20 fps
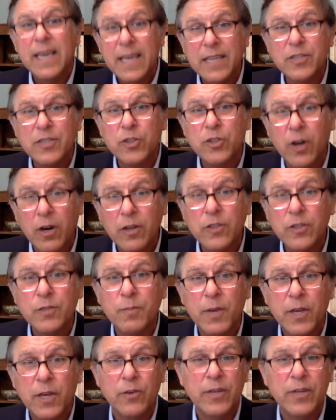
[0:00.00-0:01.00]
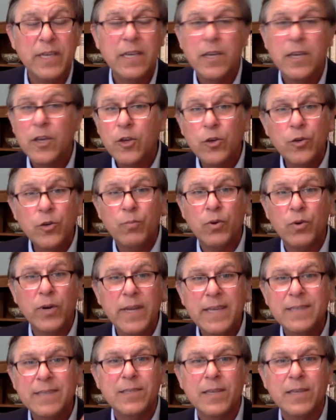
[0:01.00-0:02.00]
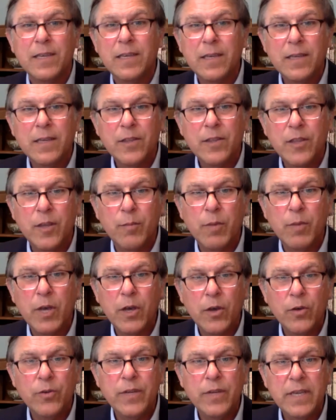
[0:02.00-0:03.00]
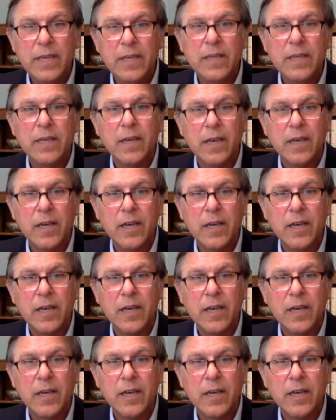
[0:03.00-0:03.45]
It's Charles Mahoney who brings the Mahoney